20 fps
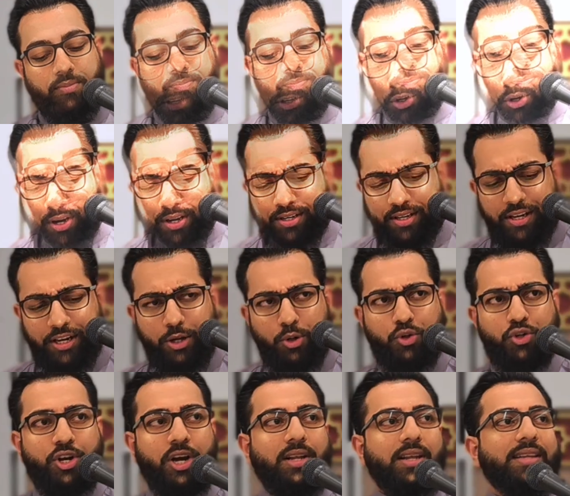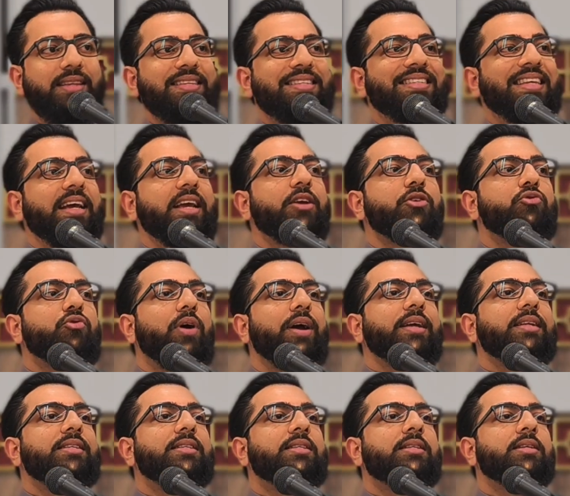To continue, inshallah, the second right
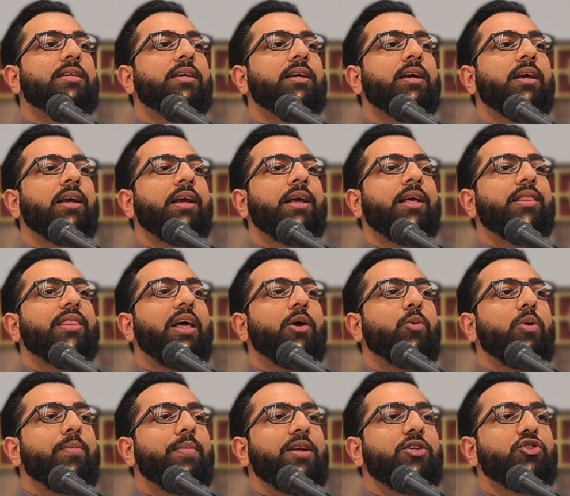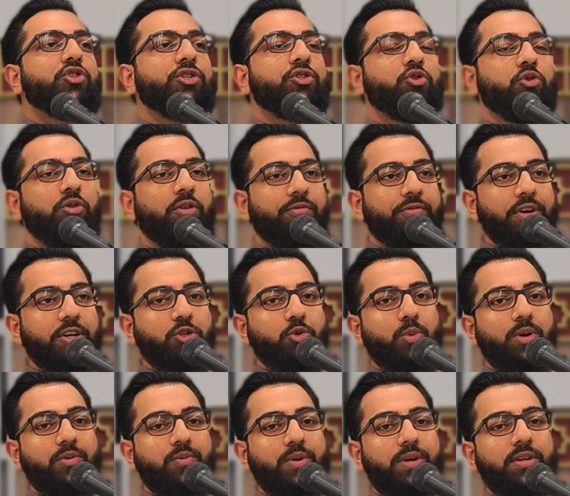that we mentioned. So the first
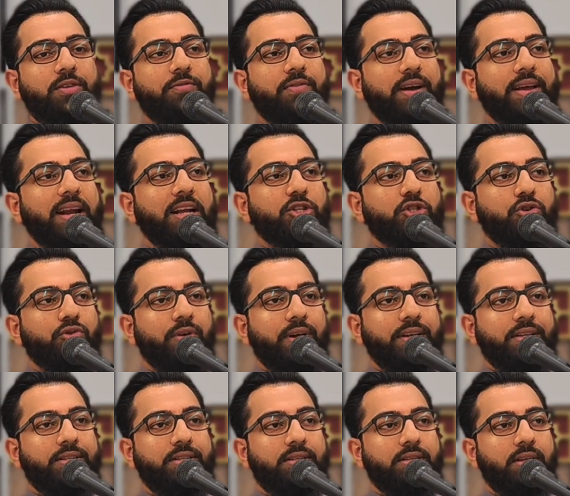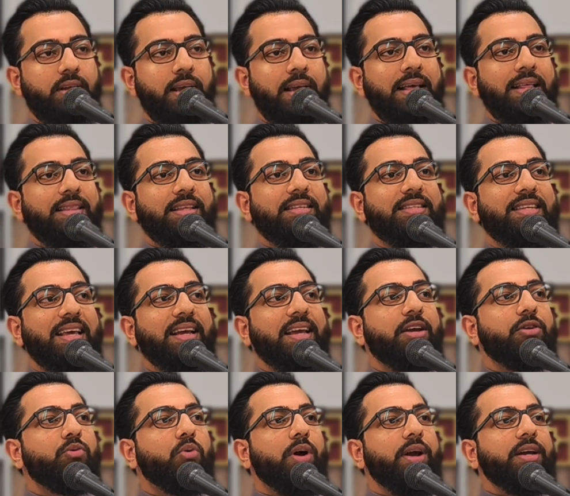one were the financial rights. The
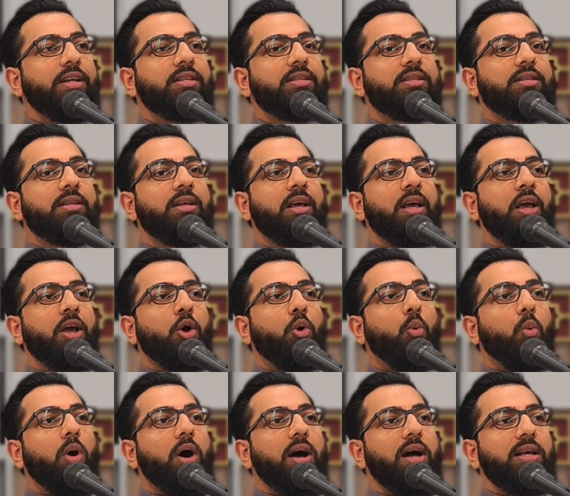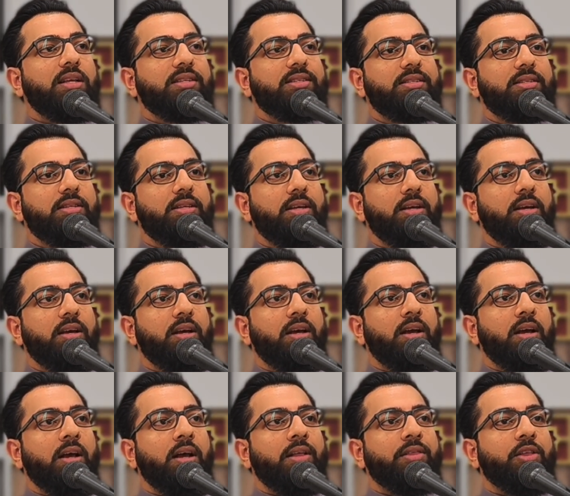second right was
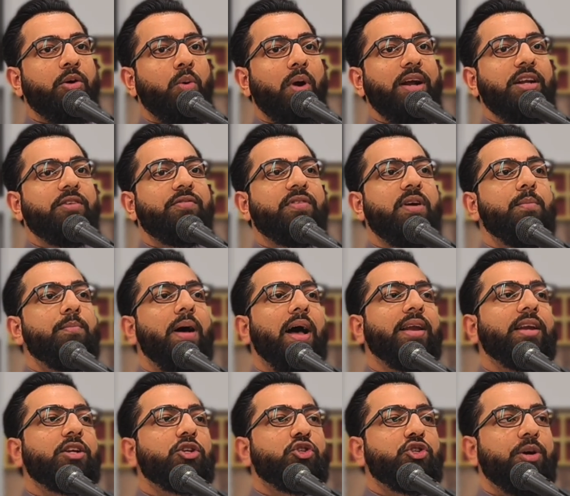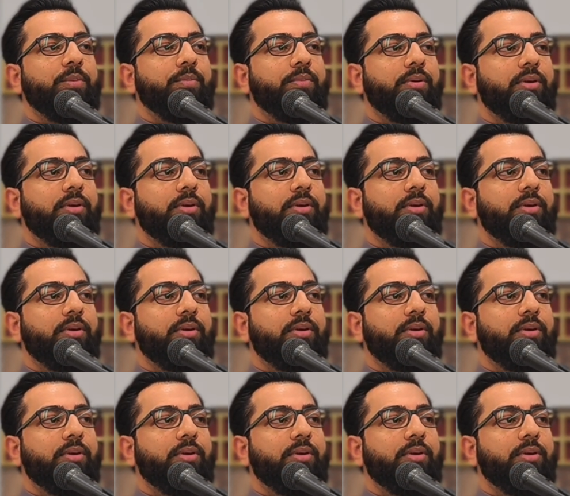the right of companionship.